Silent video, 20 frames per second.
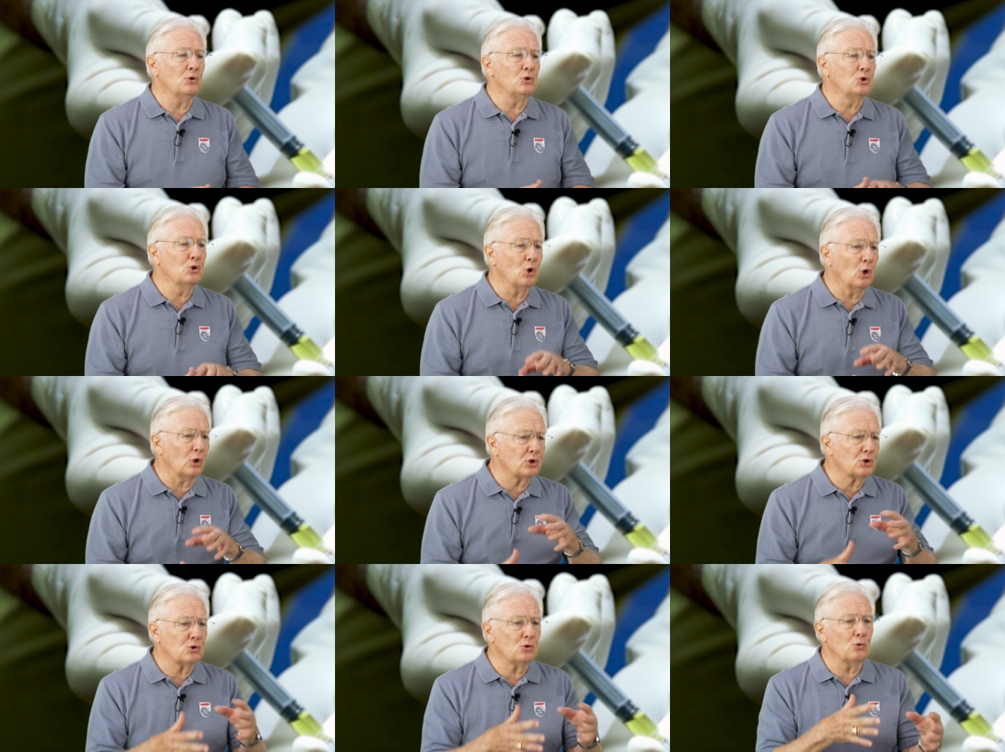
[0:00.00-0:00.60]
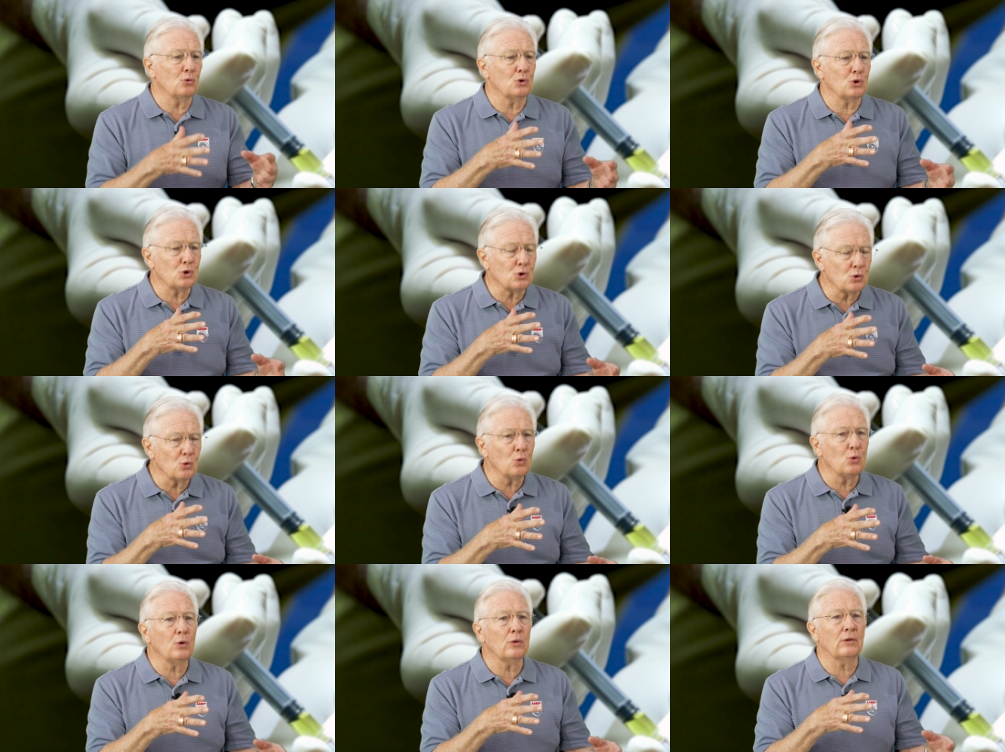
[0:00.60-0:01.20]
just to
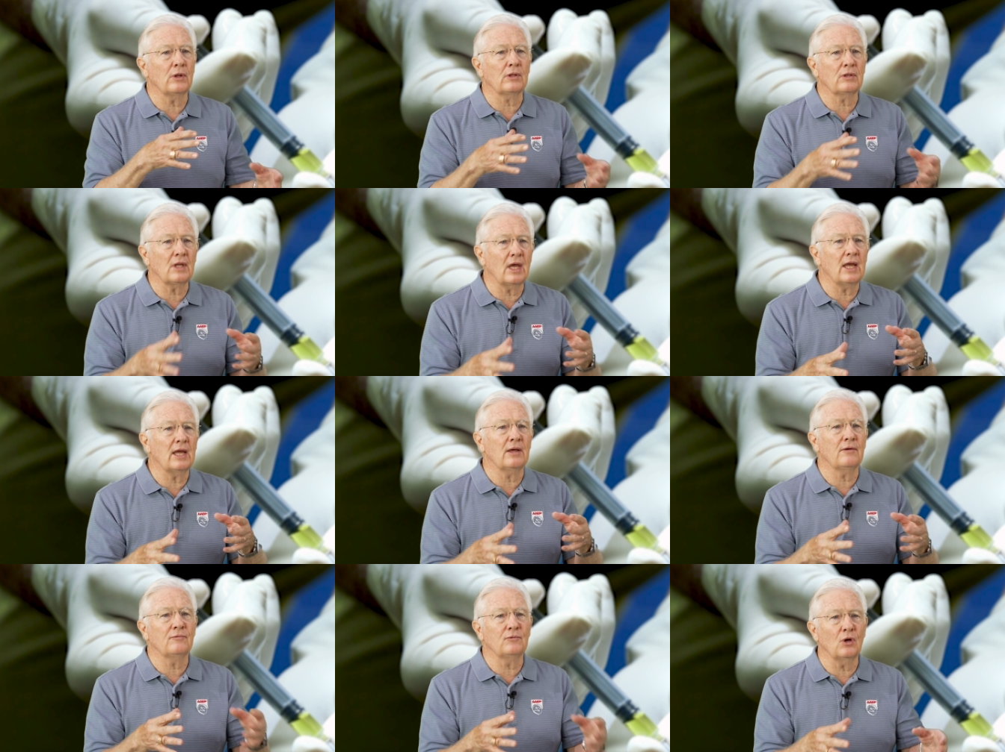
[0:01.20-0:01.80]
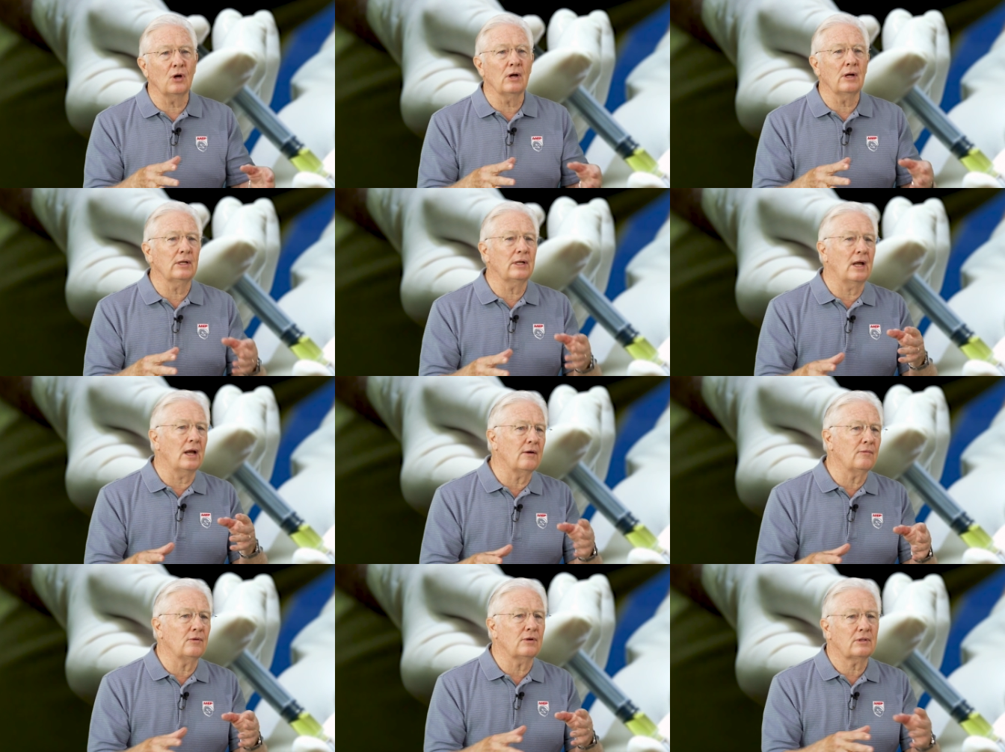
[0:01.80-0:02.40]
assure that they have done
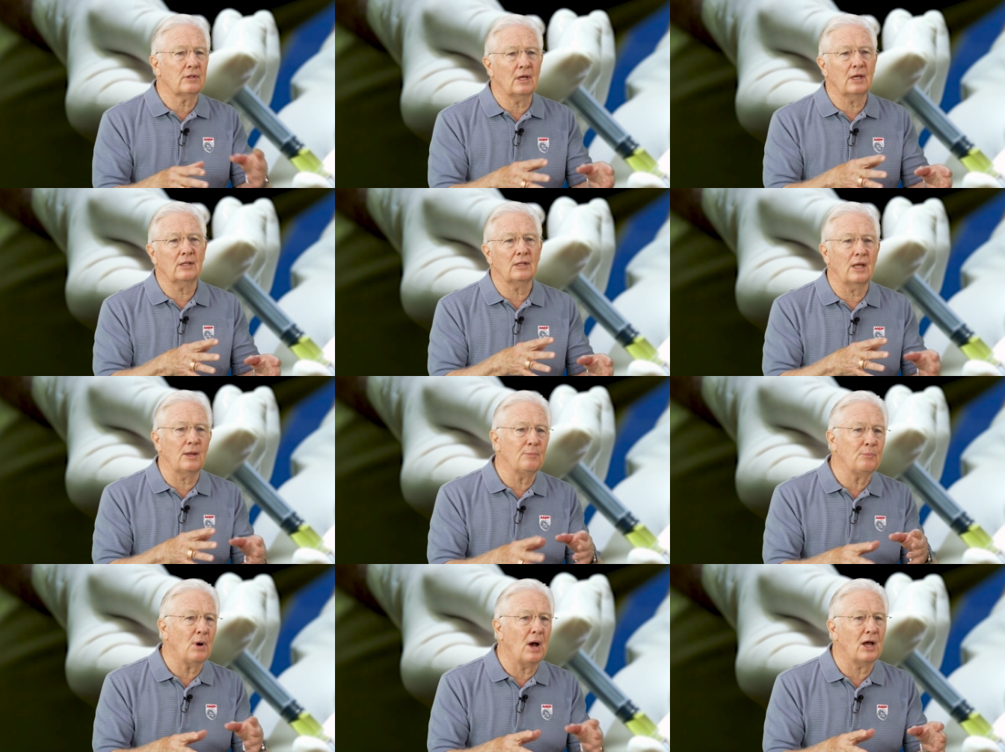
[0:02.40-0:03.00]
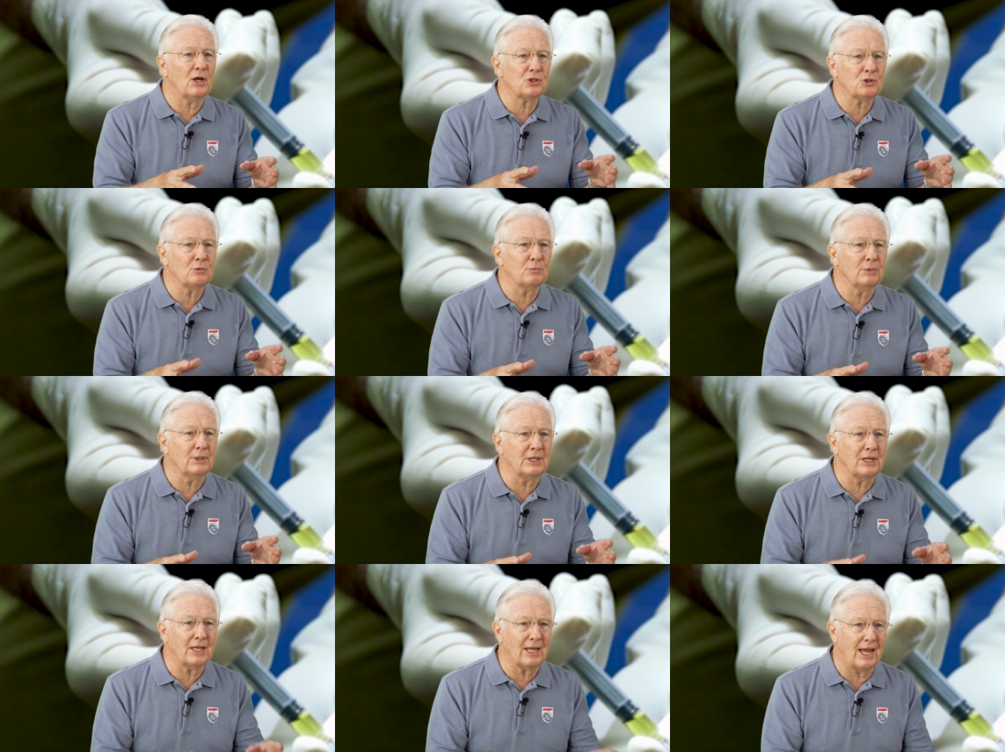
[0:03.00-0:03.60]
everything they
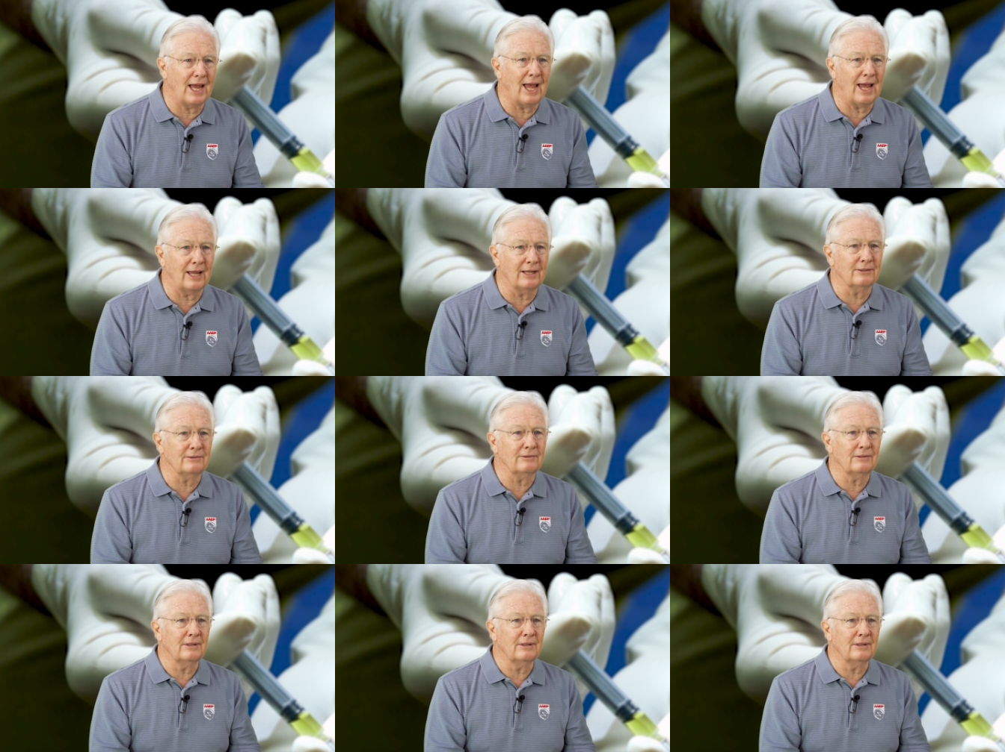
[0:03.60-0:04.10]
possibly can.